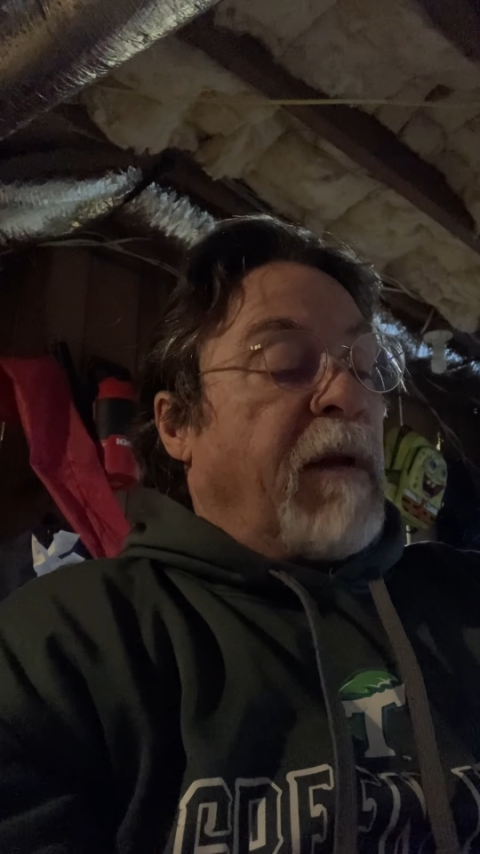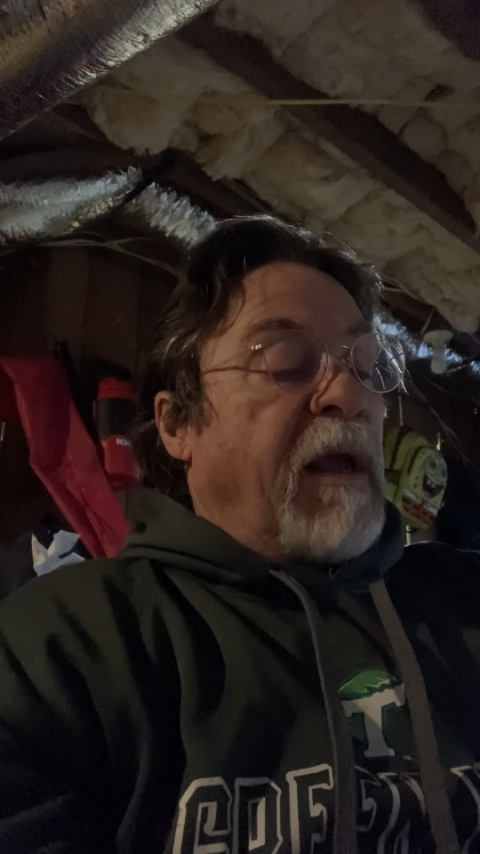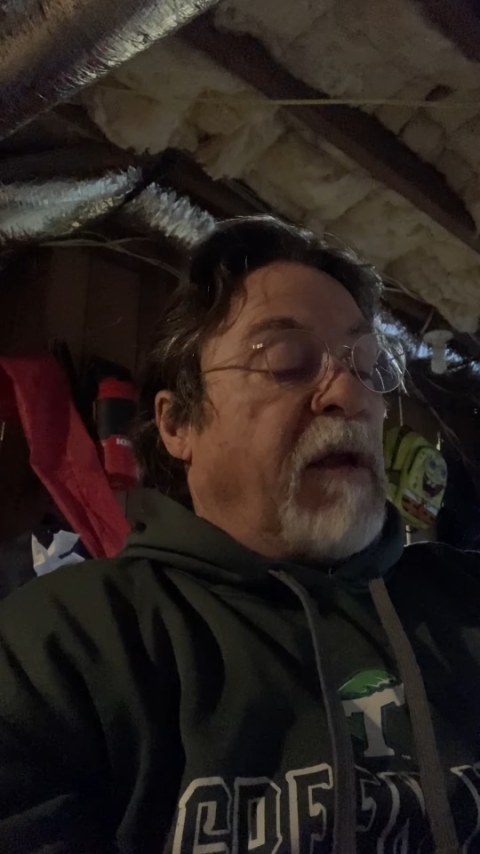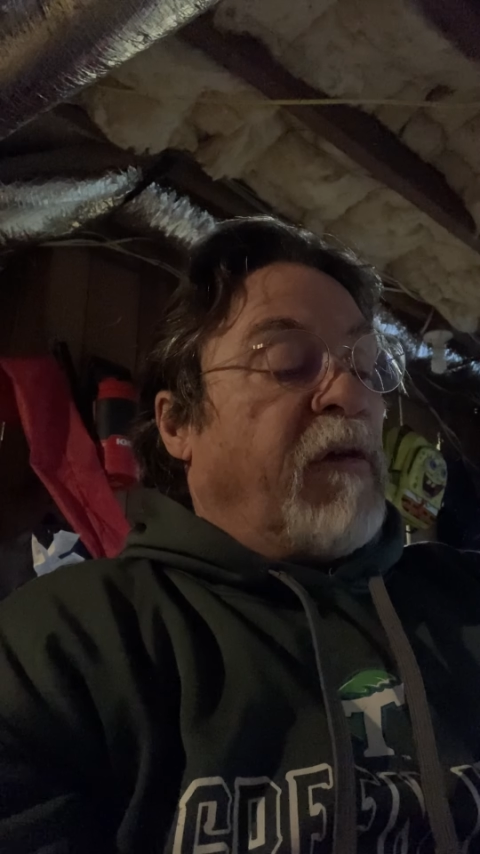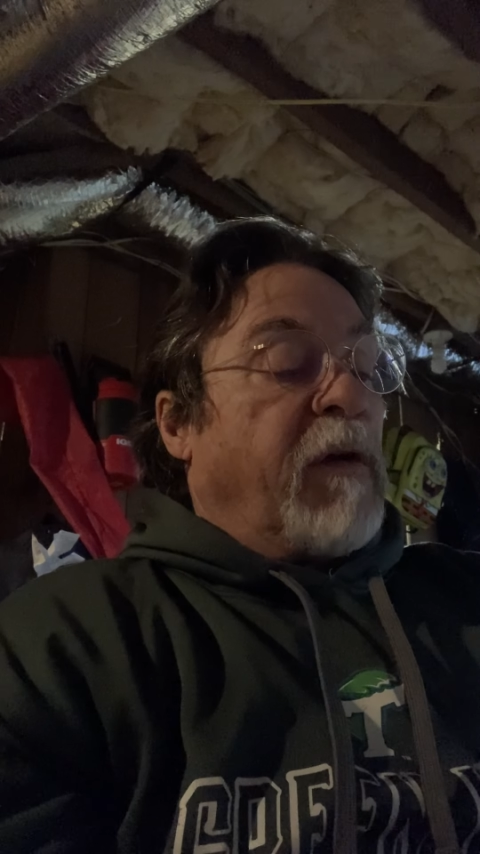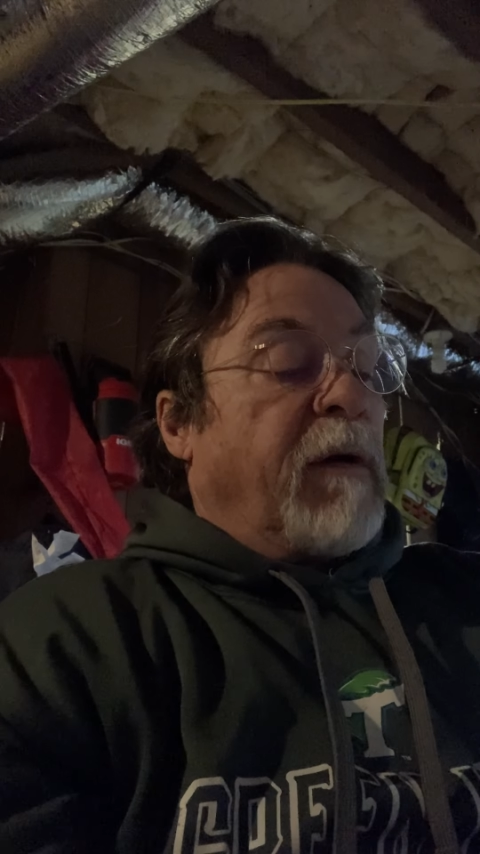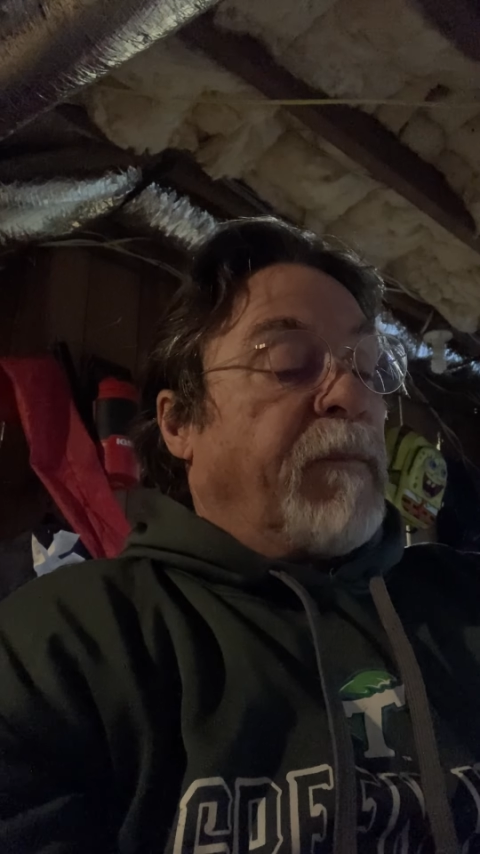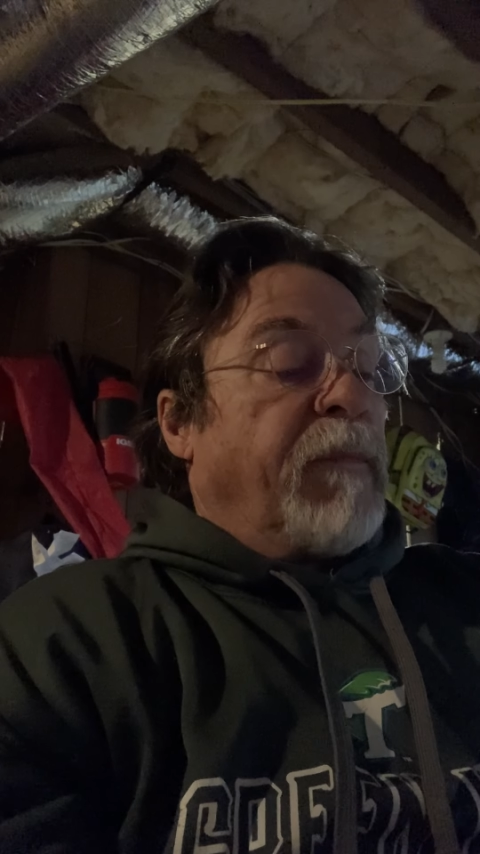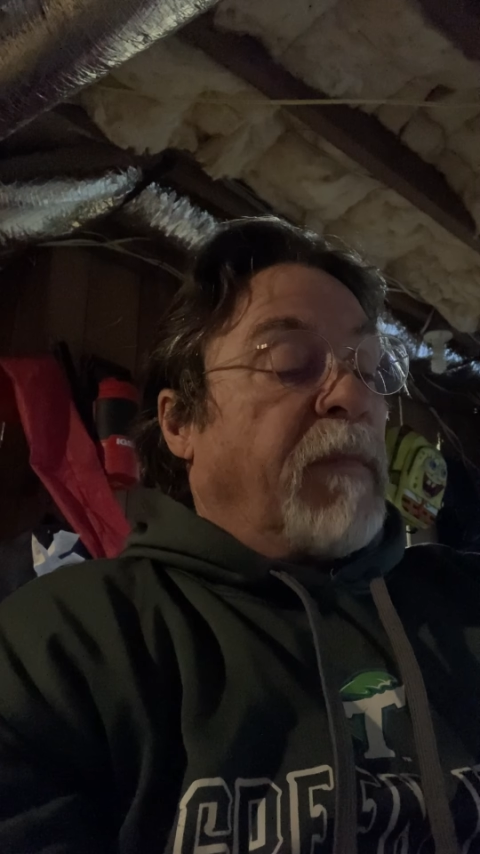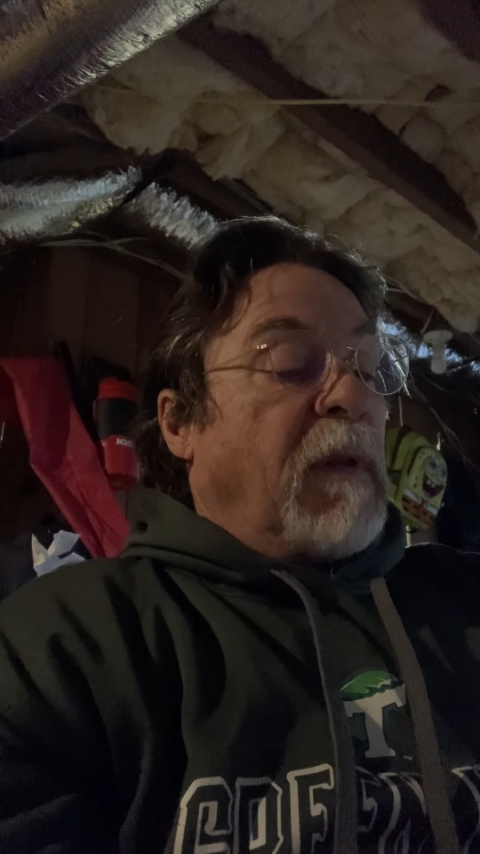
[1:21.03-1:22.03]
Asia.
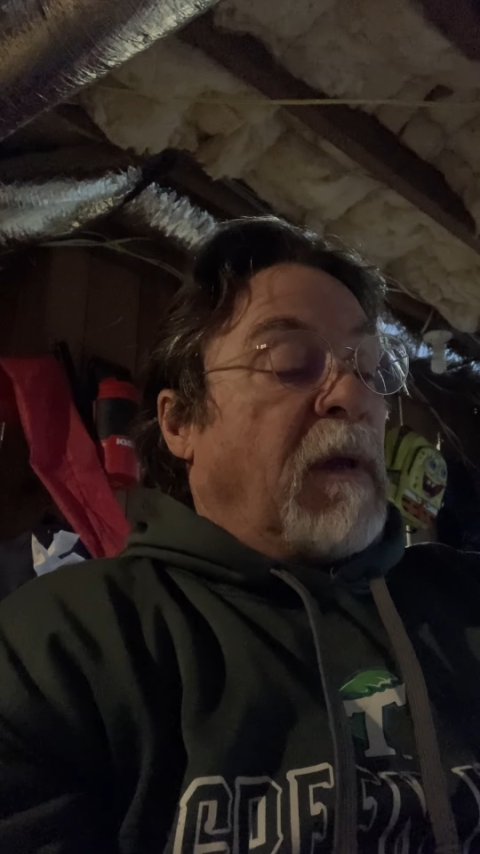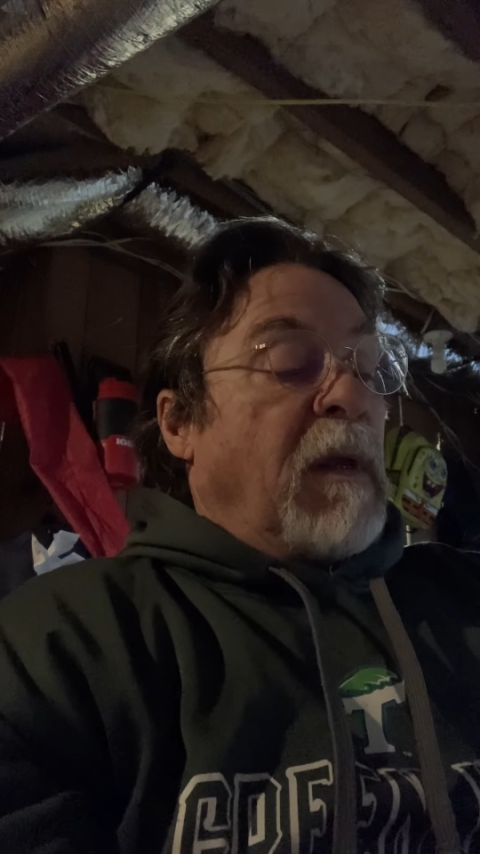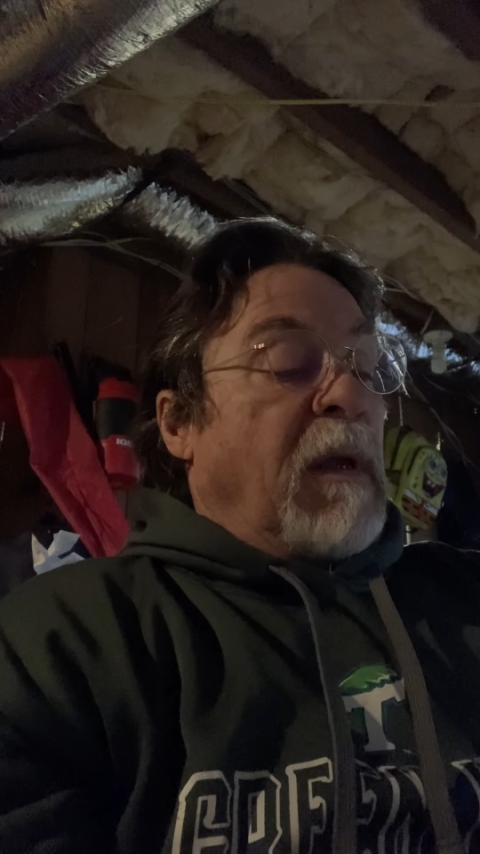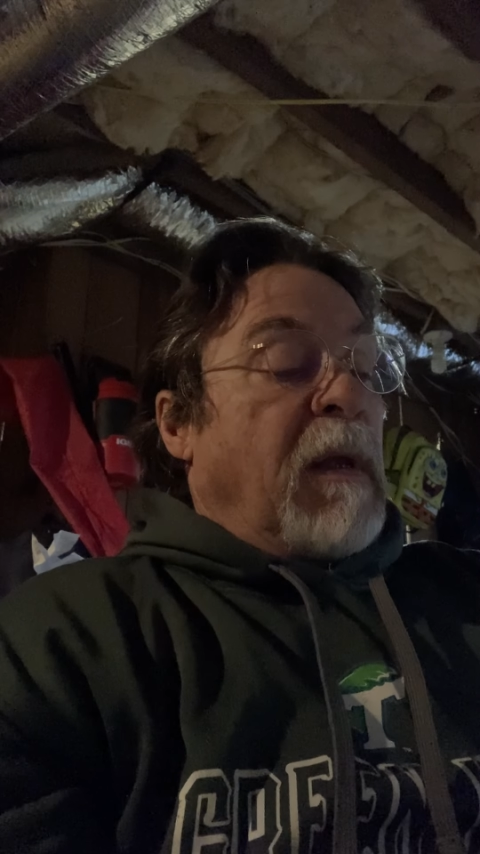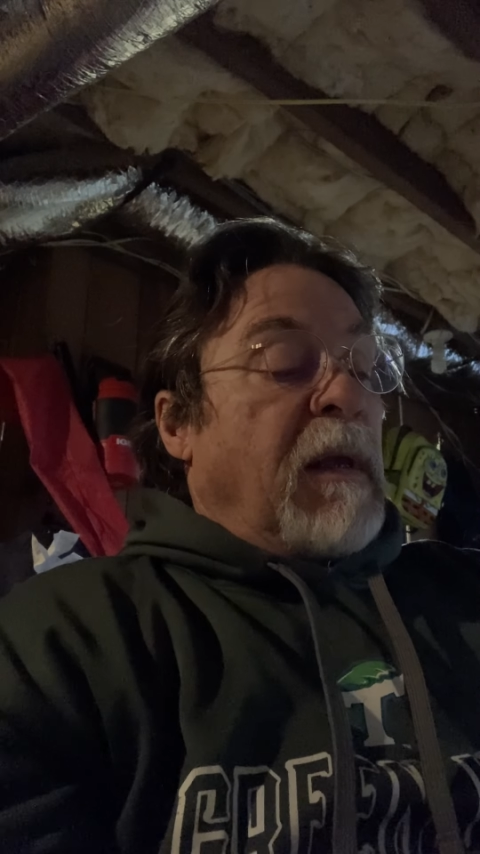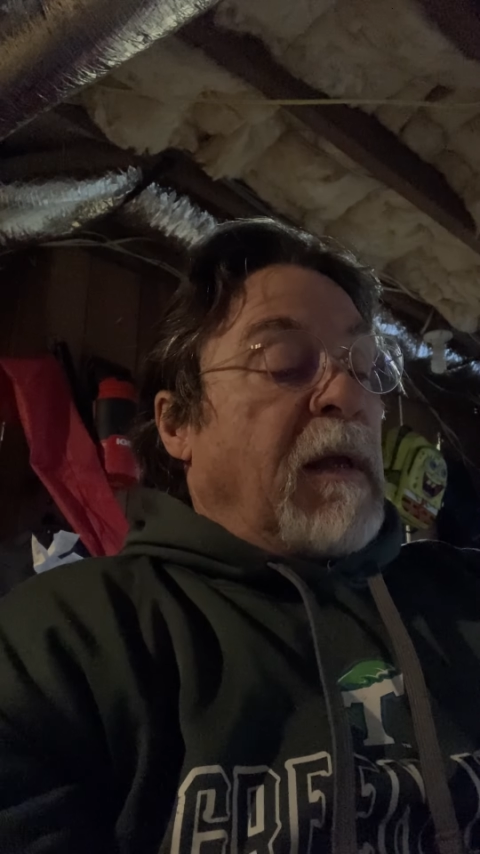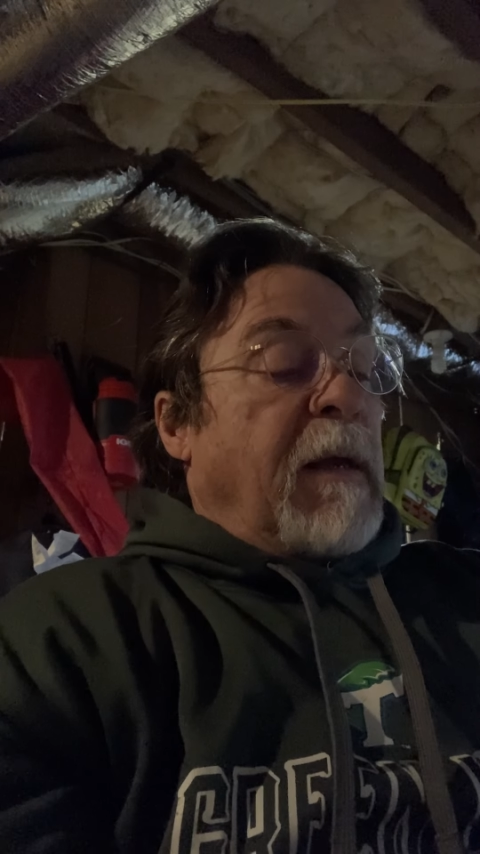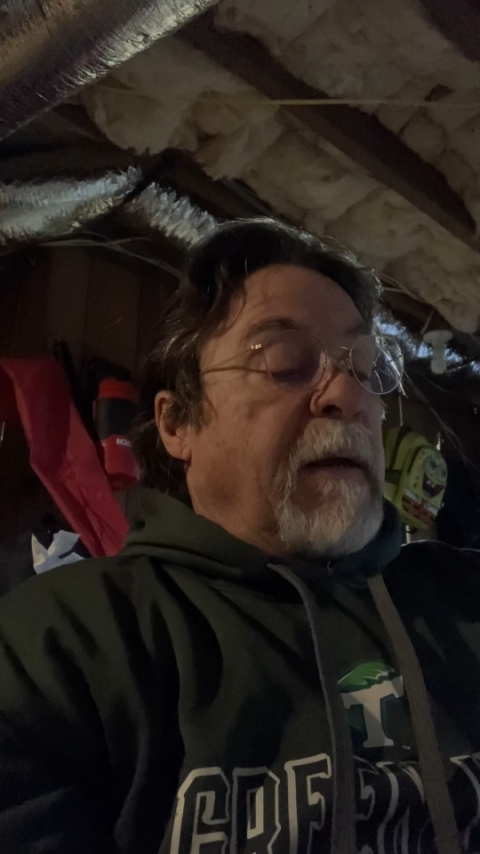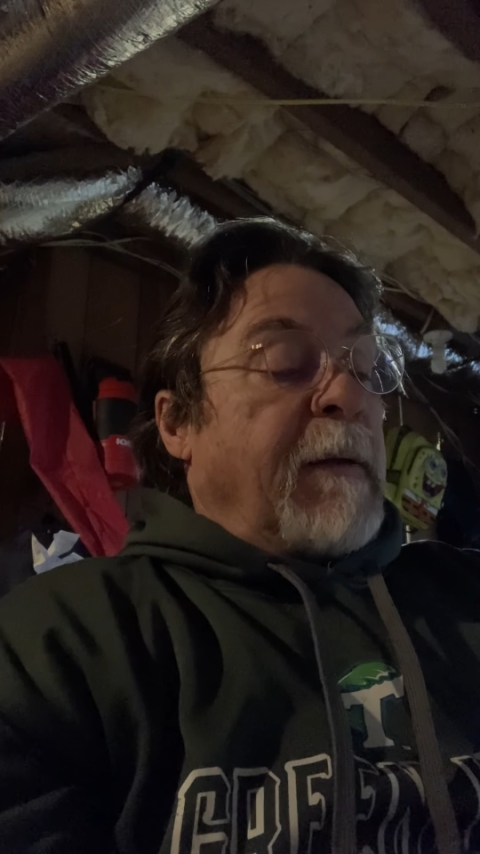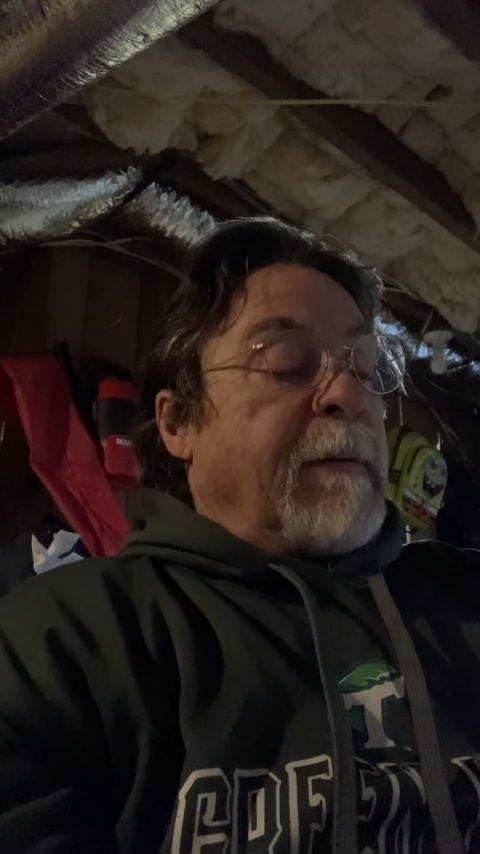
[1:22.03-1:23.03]

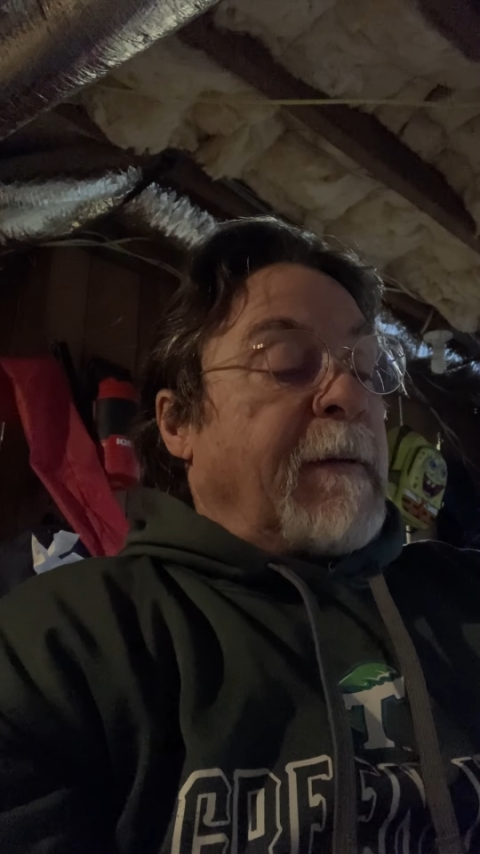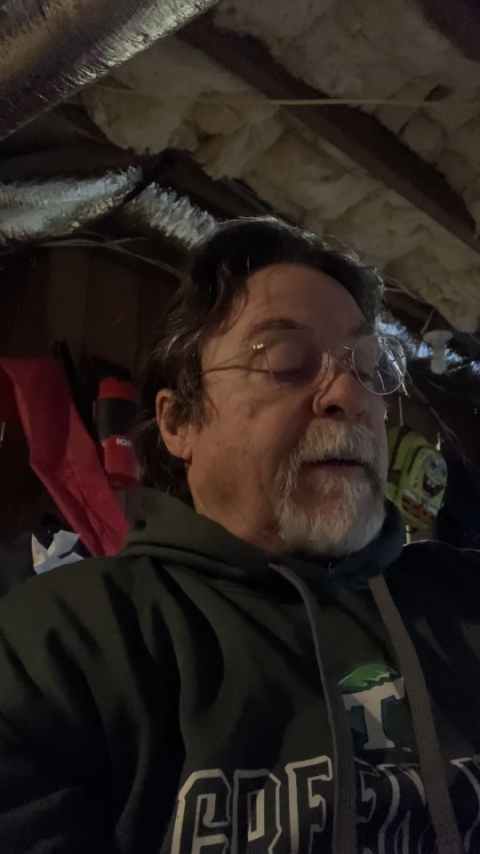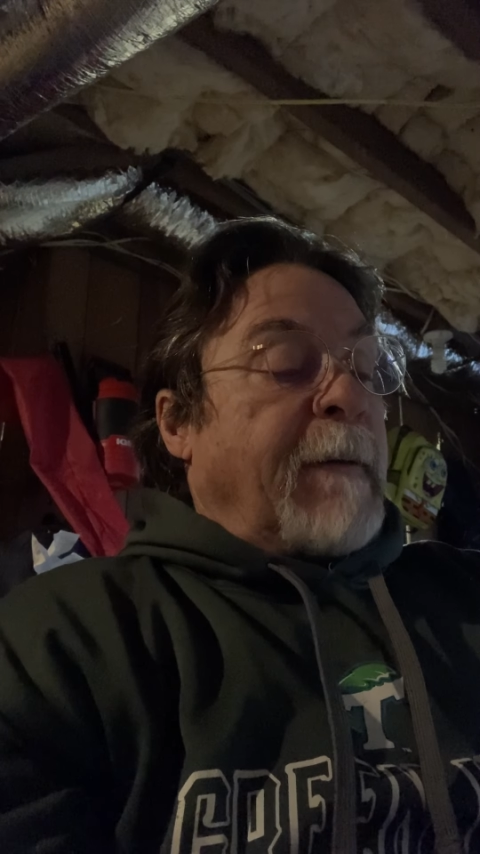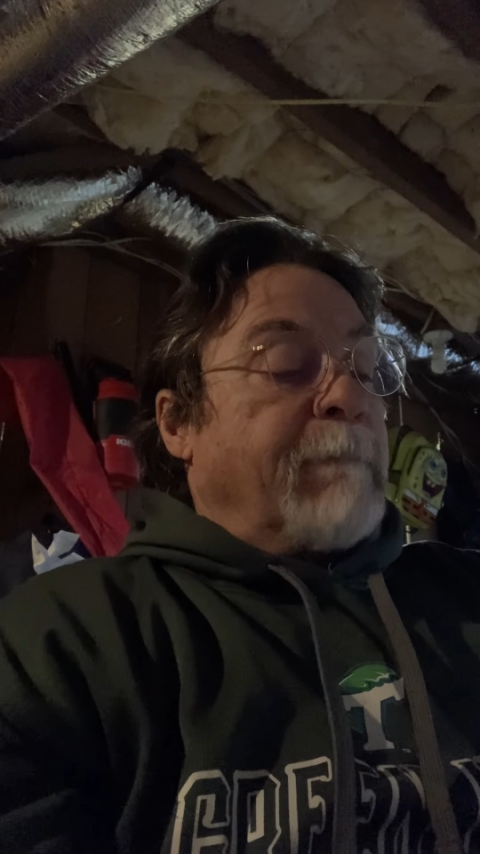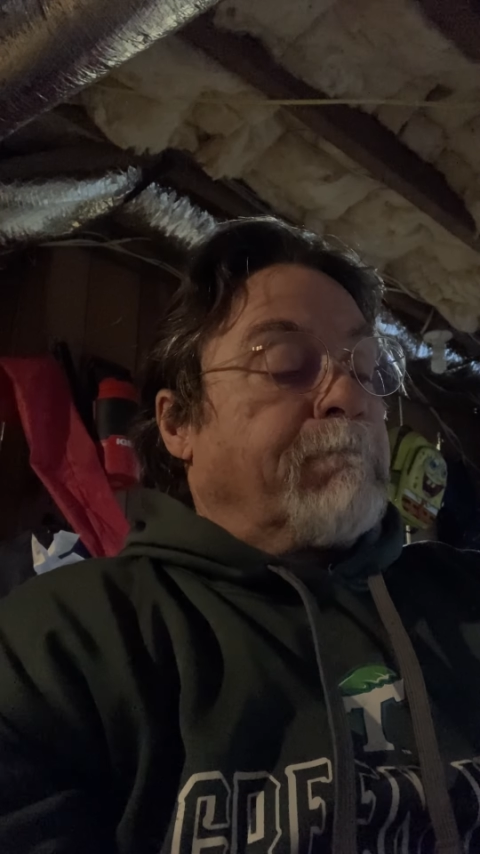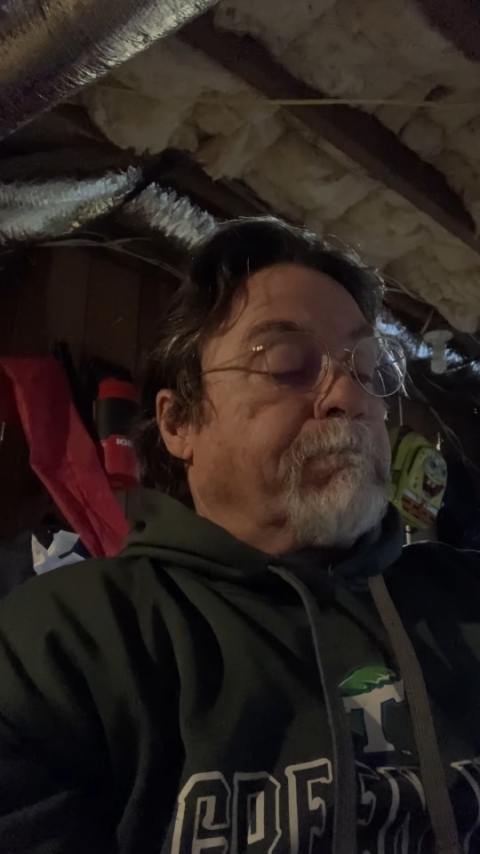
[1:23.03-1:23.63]
And